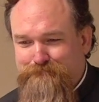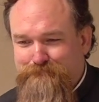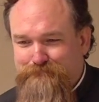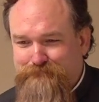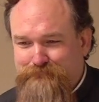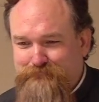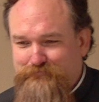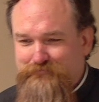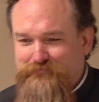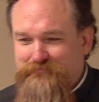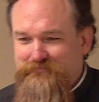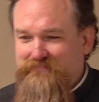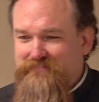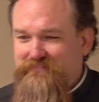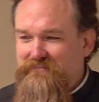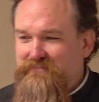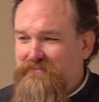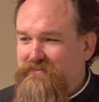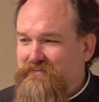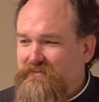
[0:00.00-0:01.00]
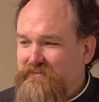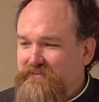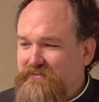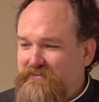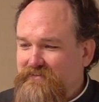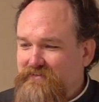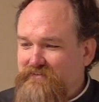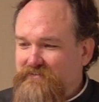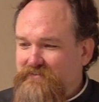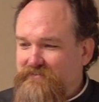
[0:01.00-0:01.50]

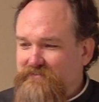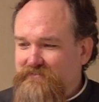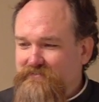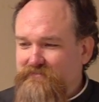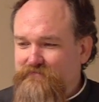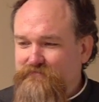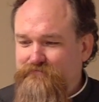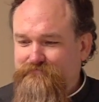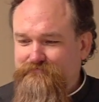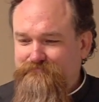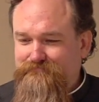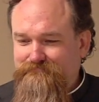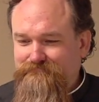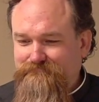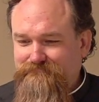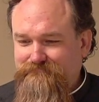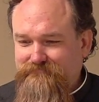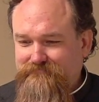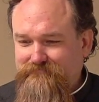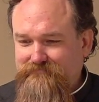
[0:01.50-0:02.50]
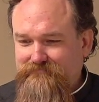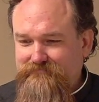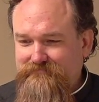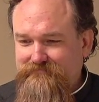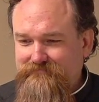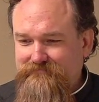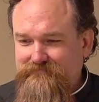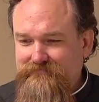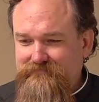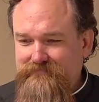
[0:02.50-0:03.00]
No one is speaking in this clip.